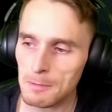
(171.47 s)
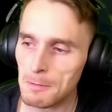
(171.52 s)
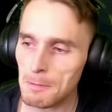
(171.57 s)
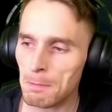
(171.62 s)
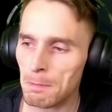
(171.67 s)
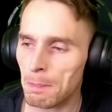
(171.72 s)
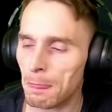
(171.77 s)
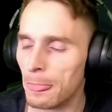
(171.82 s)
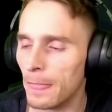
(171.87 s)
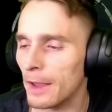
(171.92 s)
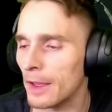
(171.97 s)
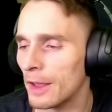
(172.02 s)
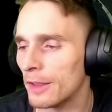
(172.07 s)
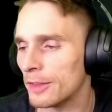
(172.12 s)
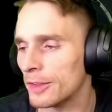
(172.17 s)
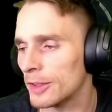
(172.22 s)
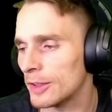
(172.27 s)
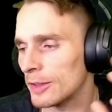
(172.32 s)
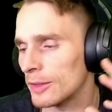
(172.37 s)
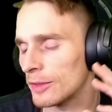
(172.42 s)

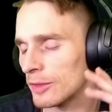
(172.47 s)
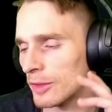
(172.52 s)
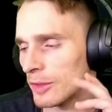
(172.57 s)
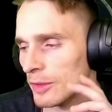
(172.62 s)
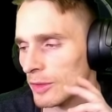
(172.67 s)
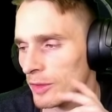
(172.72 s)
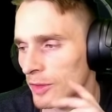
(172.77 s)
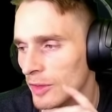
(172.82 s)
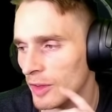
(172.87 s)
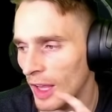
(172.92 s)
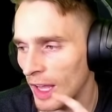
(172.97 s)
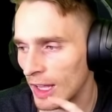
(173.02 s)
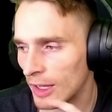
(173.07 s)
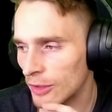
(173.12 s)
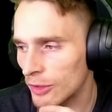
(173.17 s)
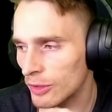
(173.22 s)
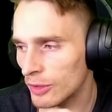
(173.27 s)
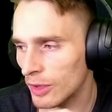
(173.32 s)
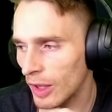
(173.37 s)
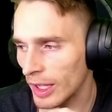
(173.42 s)
the
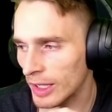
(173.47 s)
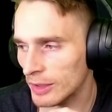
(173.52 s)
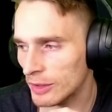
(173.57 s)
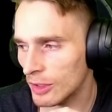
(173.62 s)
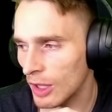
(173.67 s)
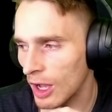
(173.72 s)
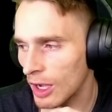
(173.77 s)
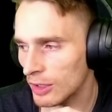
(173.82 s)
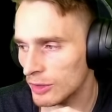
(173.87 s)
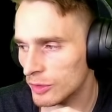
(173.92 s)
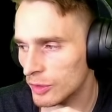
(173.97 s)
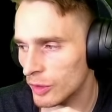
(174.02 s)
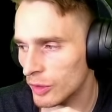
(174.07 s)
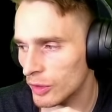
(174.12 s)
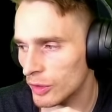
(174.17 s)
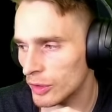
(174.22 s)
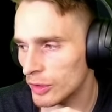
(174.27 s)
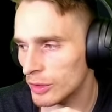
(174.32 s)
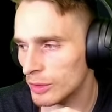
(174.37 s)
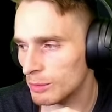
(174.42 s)
standard like
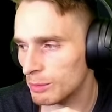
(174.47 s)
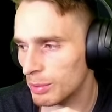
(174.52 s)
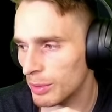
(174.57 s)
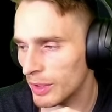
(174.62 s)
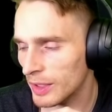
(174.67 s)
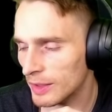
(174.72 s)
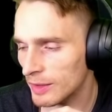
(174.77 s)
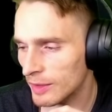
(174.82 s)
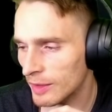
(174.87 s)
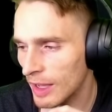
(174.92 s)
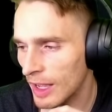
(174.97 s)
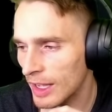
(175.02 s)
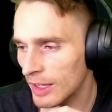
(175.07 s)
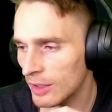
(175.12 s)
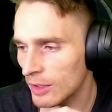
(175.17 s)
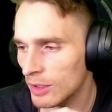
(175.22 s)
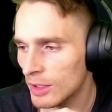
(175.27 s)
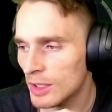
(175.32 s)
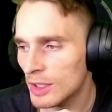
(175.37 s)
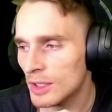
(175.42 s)
Nocturne playstyle